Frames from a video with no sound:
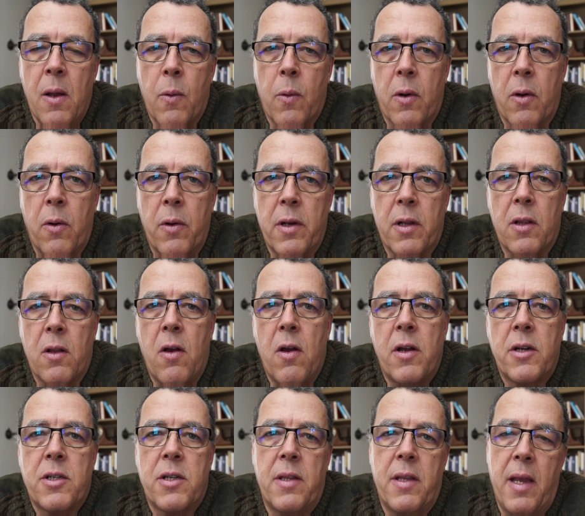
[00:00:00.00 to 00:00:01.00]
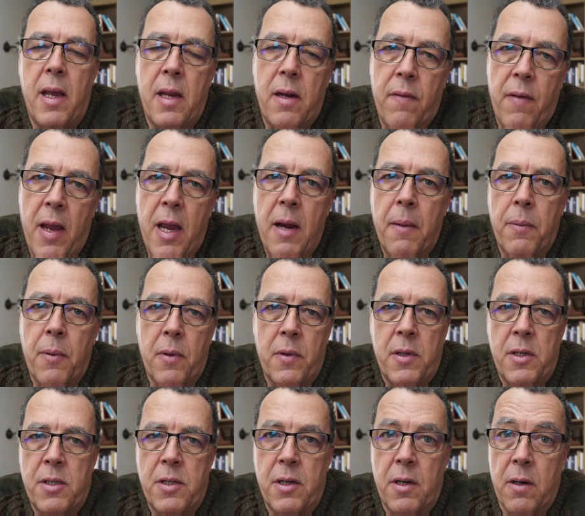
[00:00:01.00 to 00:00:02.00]
We're going to launch at the end of April
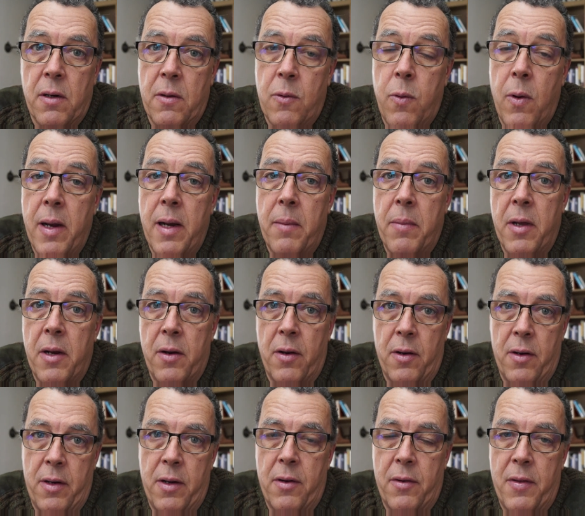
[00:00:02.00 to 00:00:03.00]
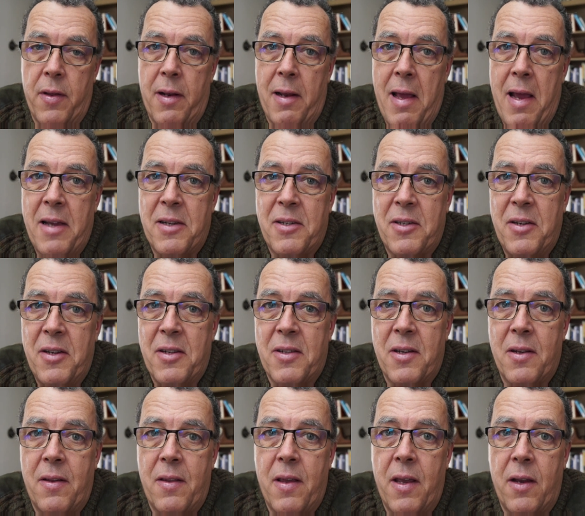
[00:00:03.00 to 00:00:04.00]
this year, quite a bit earlier than last
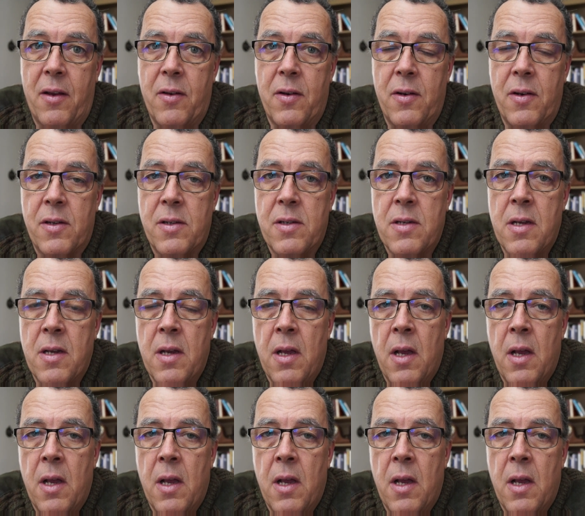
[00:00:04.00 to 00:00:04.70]
season, thank goodness.